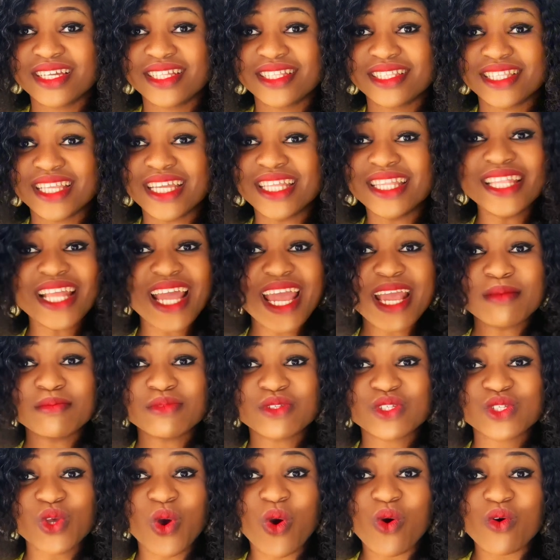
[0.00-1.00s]
the
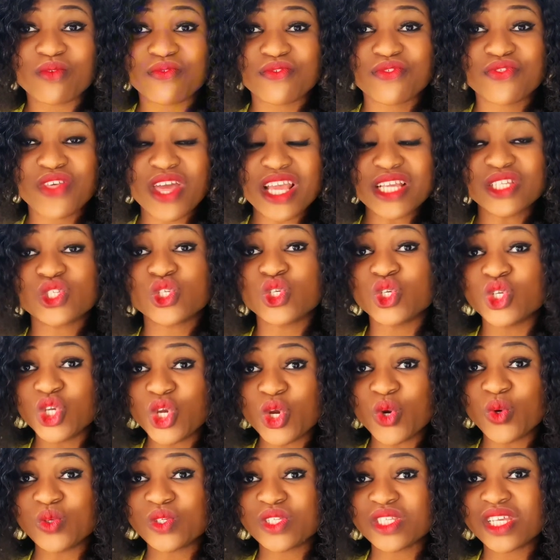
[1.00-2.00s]
names of things you
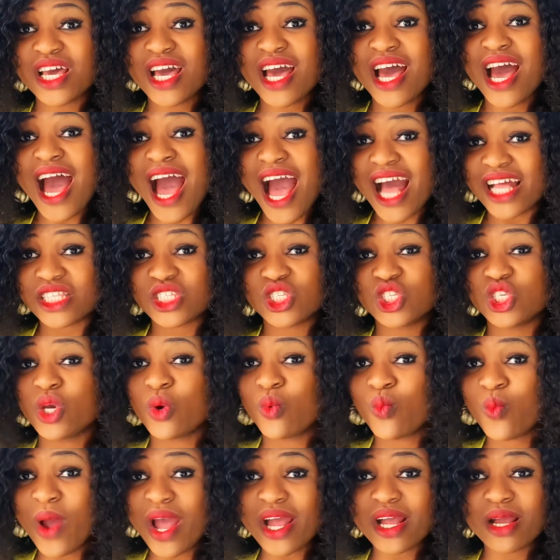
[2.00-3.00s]
use at your
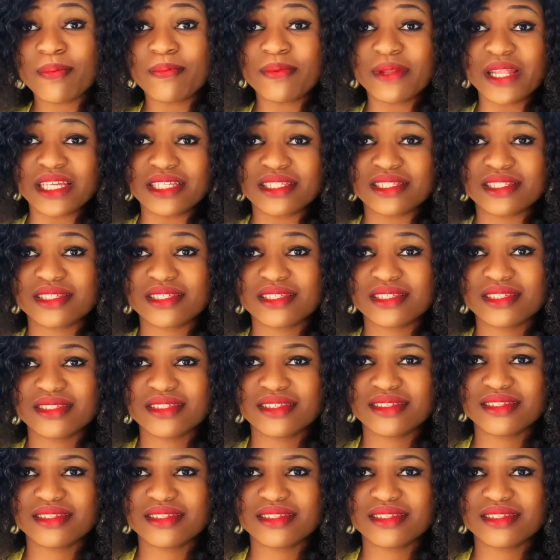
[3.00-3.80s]
workplace.